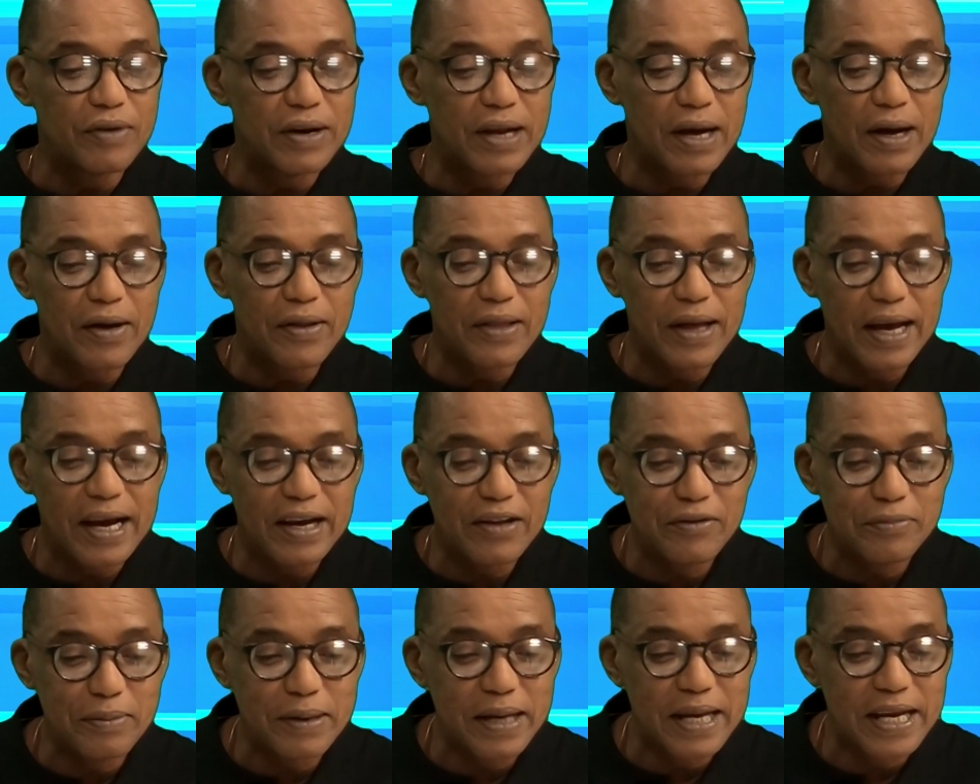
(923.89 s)
Now there
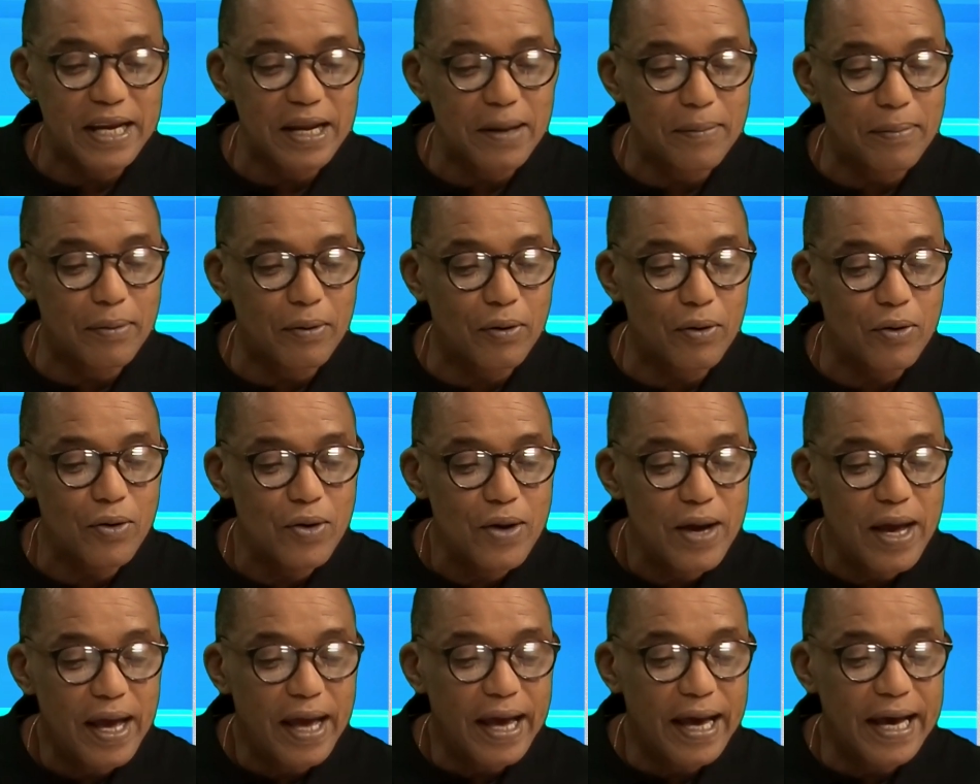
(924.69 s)
has been a nibble
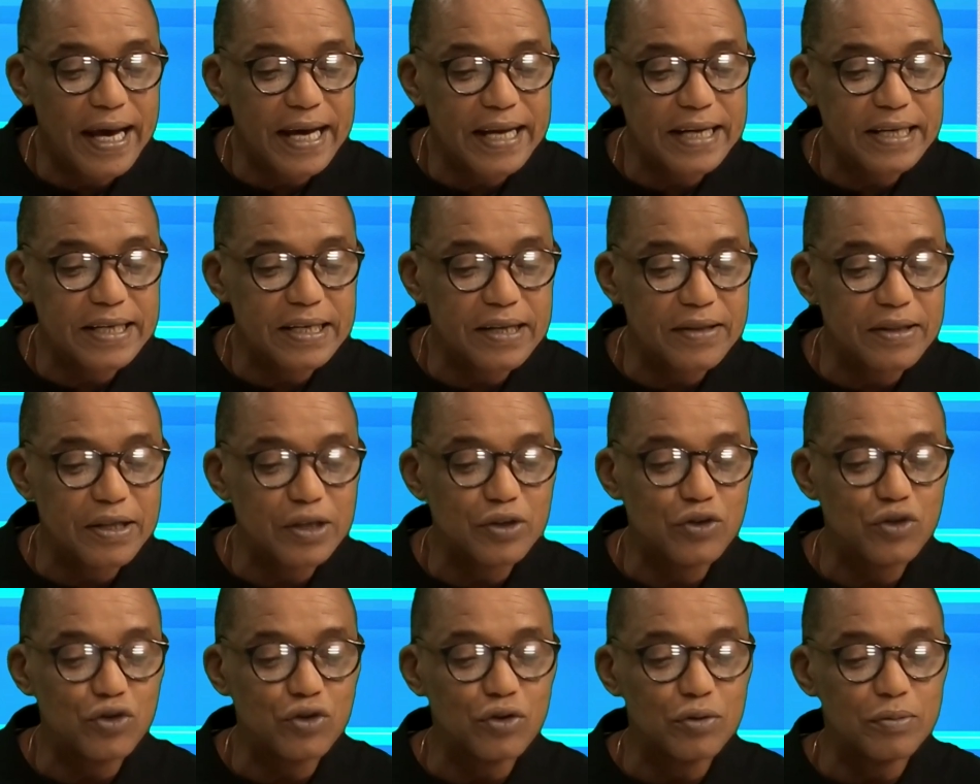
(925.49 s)
at the
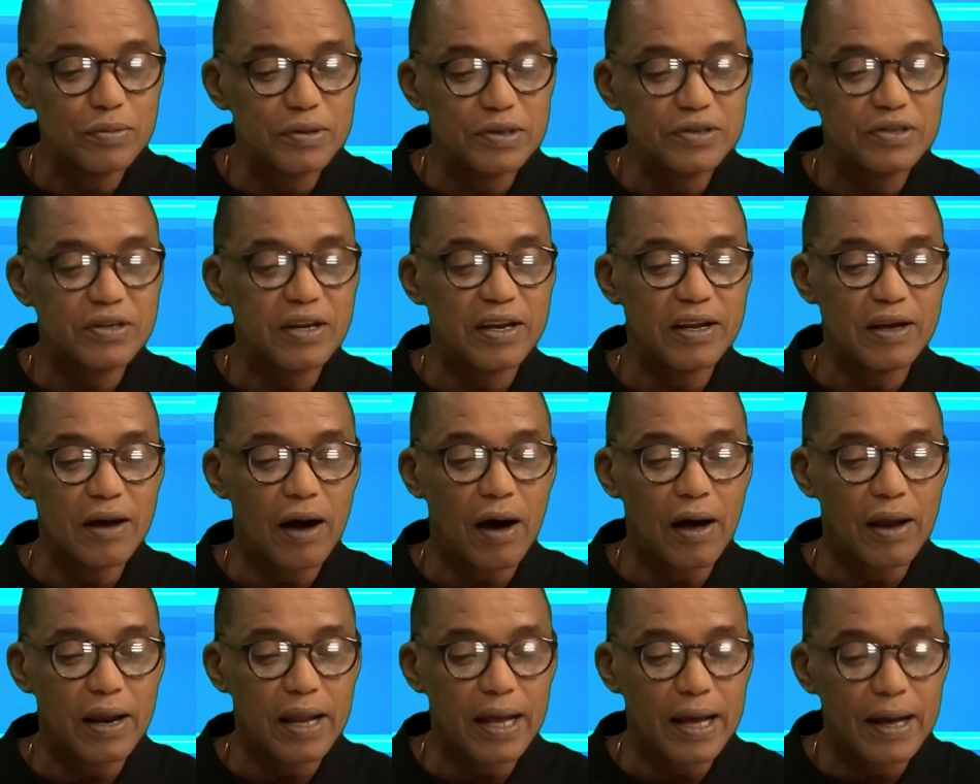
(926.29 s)
2 Miss
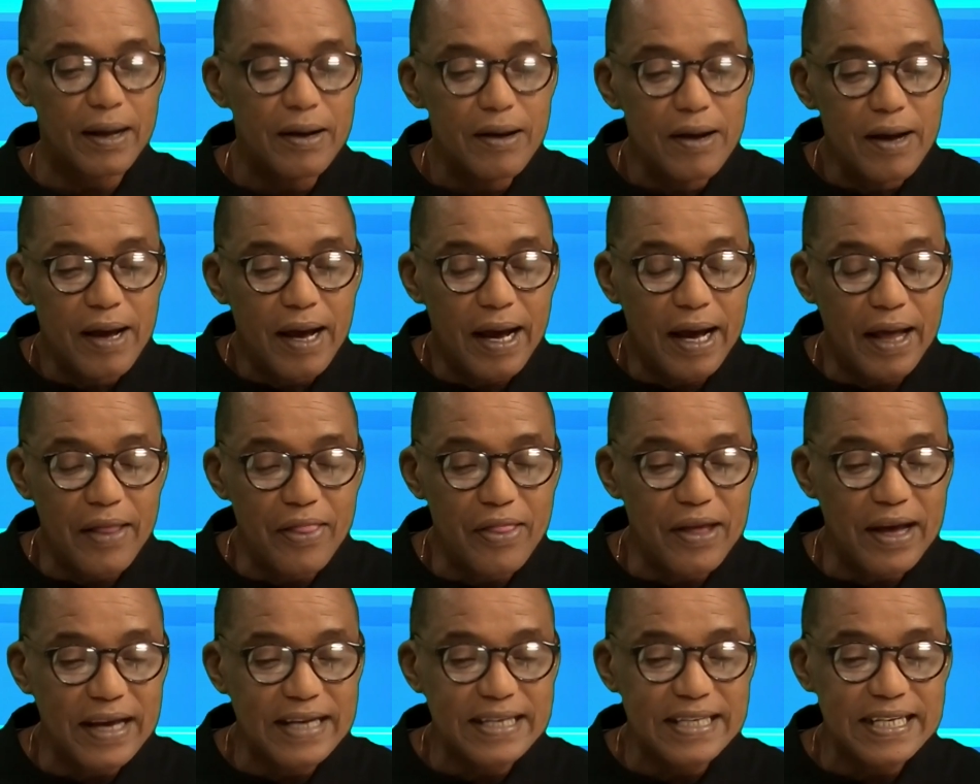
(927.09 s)
Liana, and
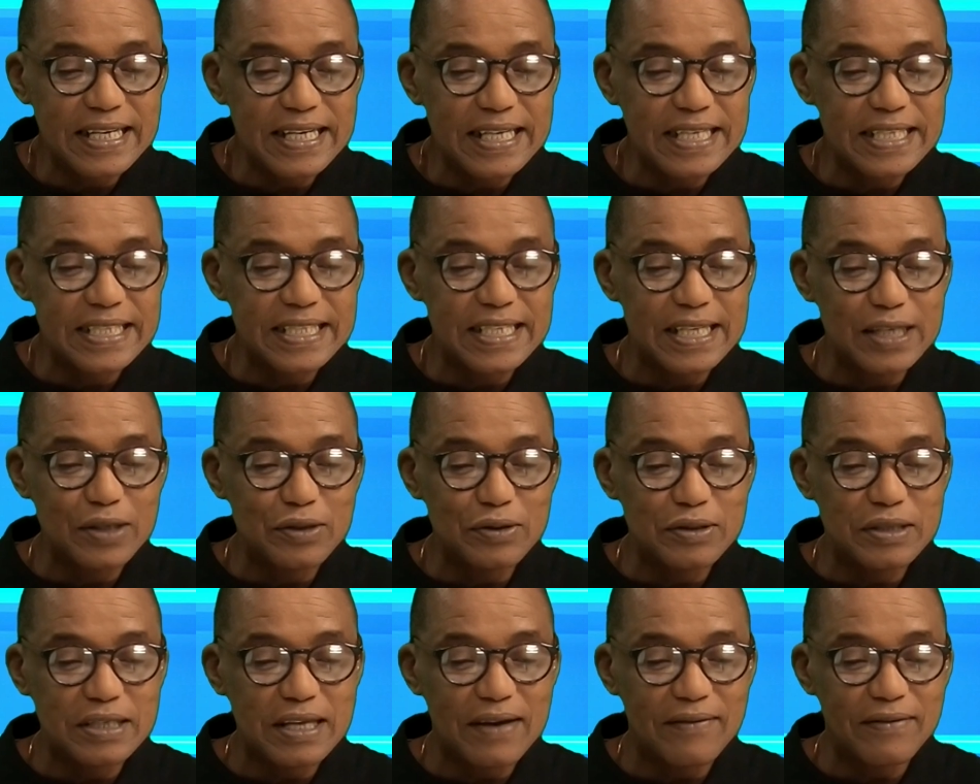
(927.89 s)
that is into
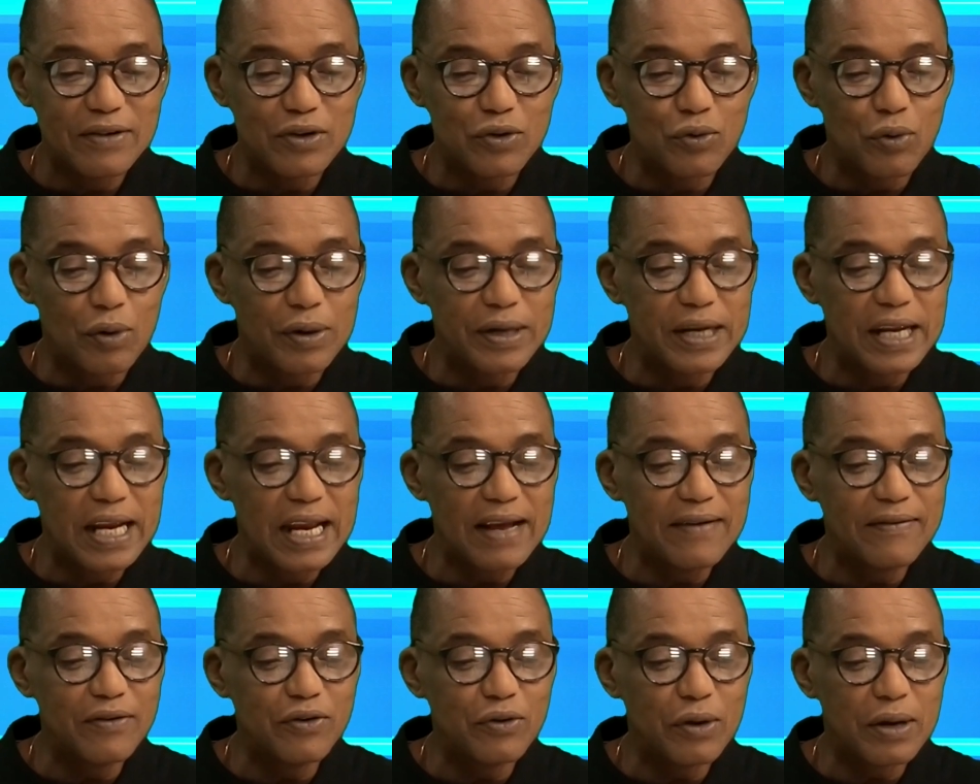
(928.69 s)
7 to 1.
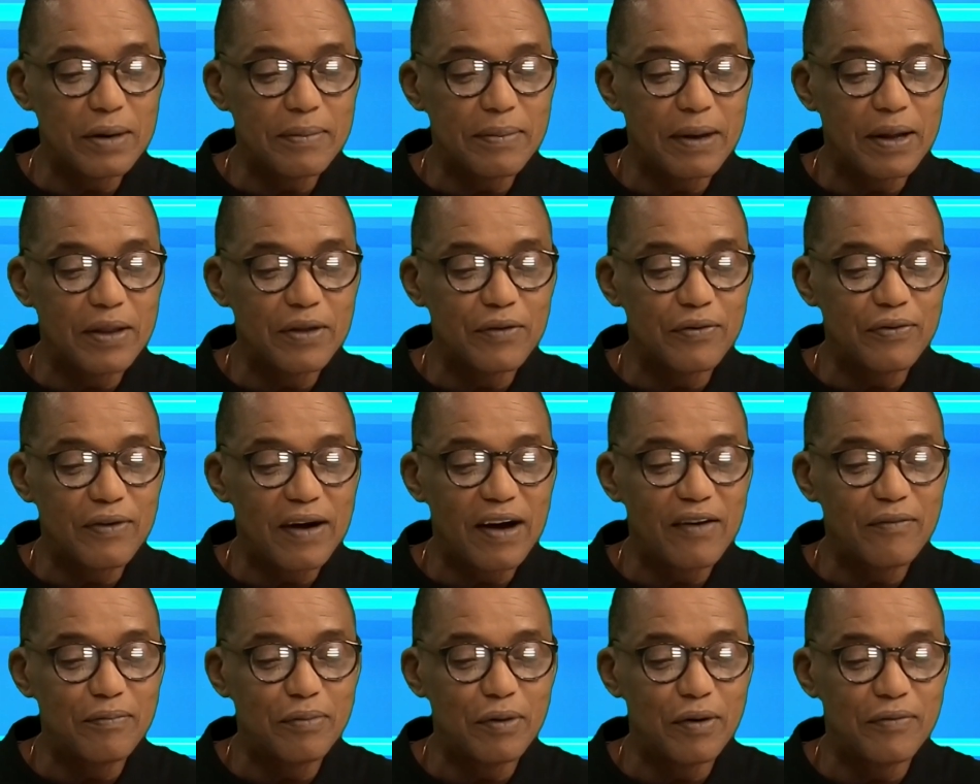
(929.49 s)
11 to 1 about the
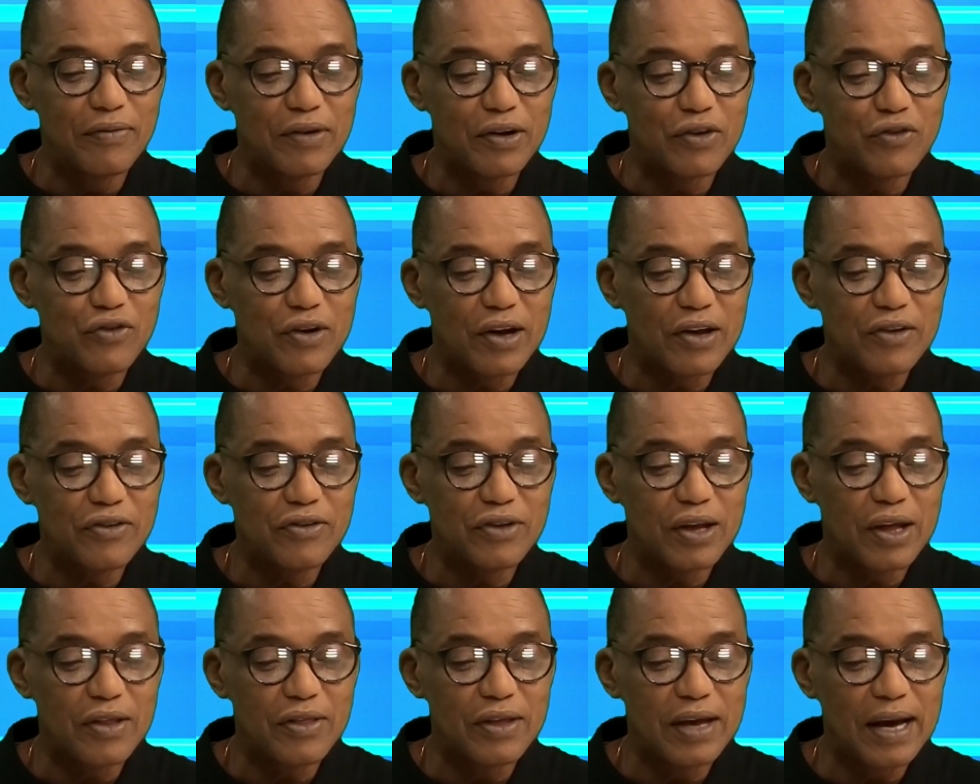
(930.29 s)
5 Perfect Trust,
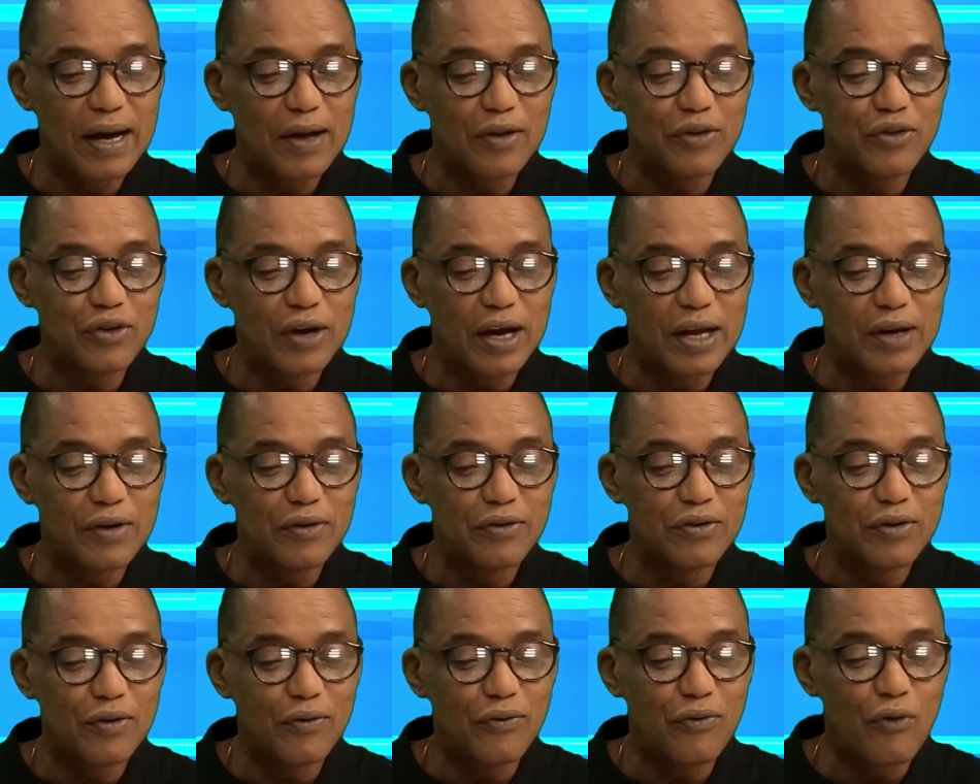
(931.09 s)
and the
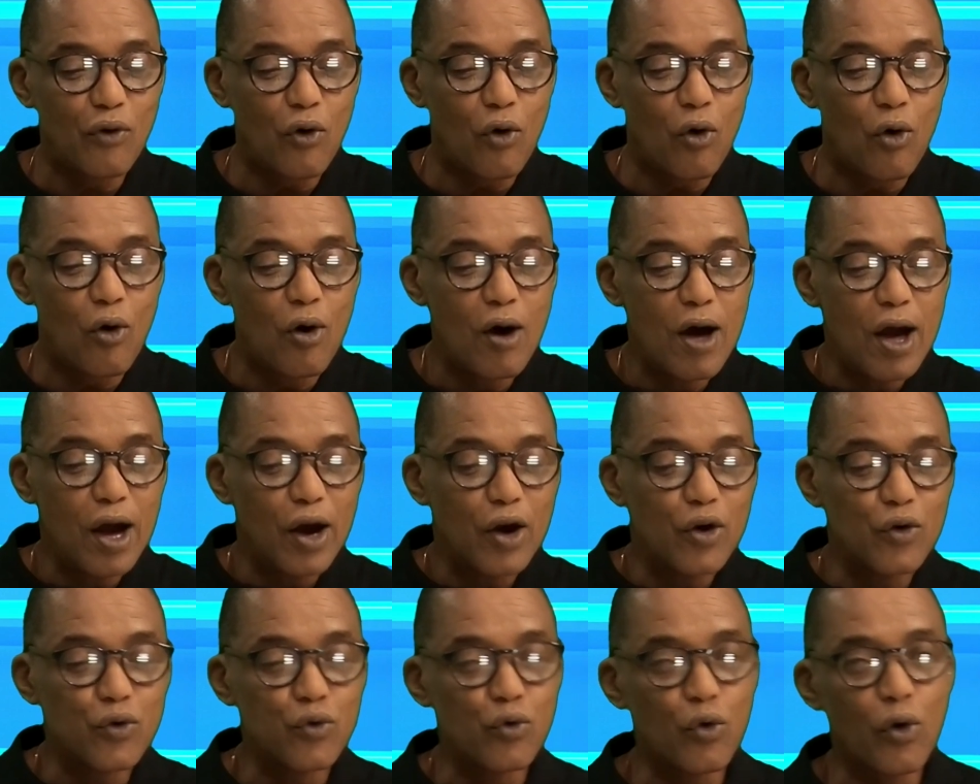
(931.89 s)
outsiders the 4
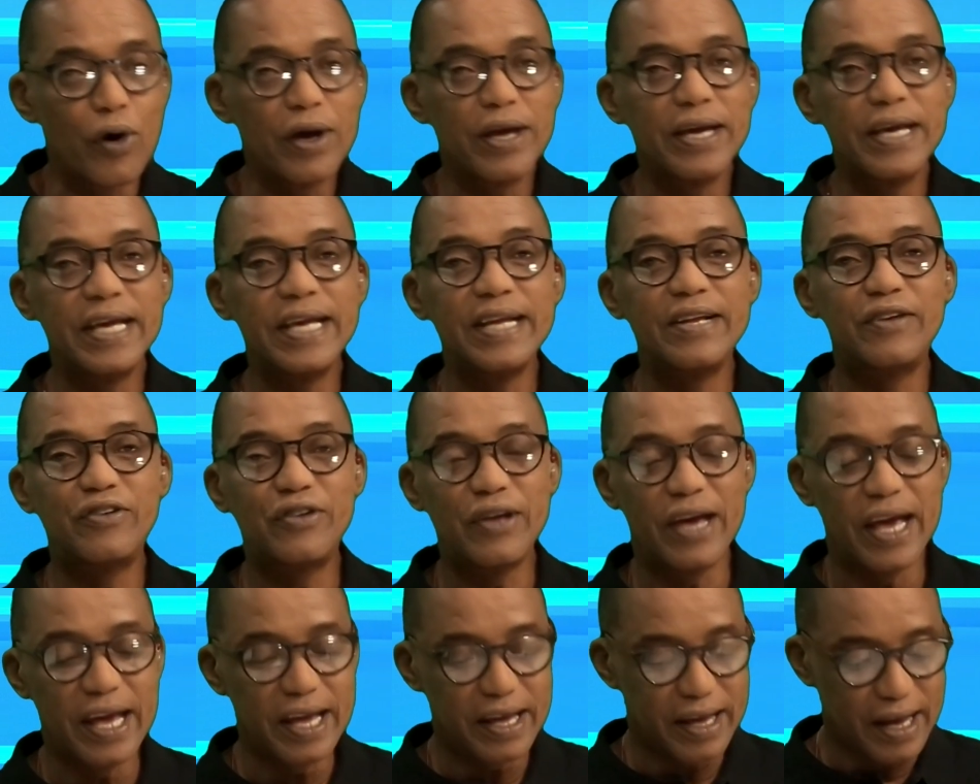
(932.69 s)
Roy
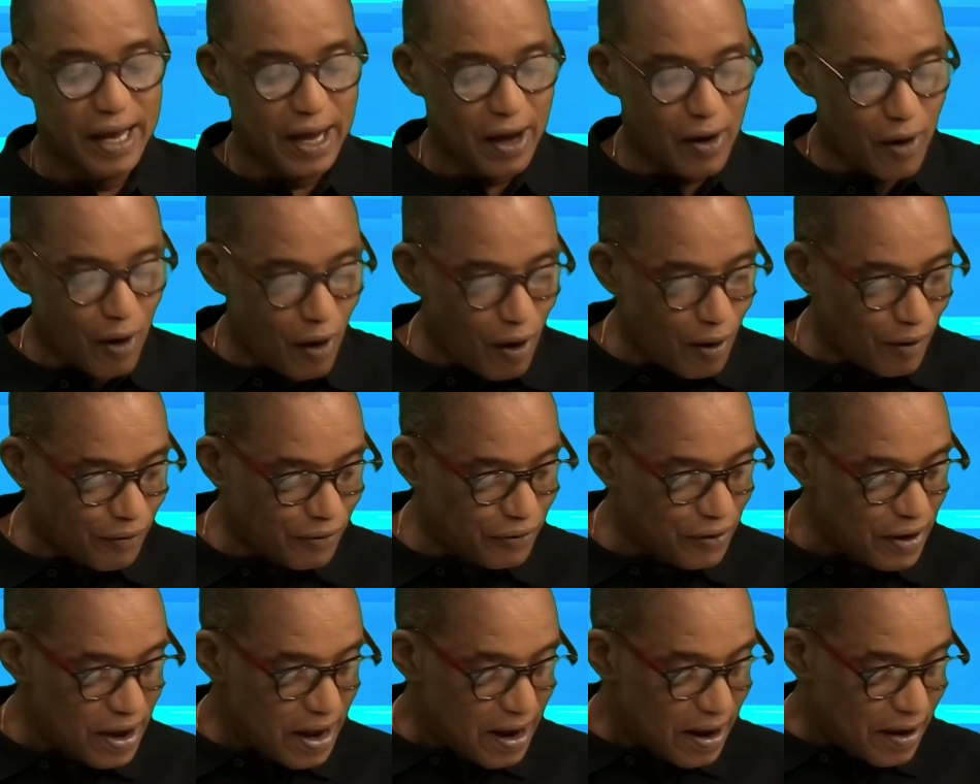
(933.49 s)
Taking Off.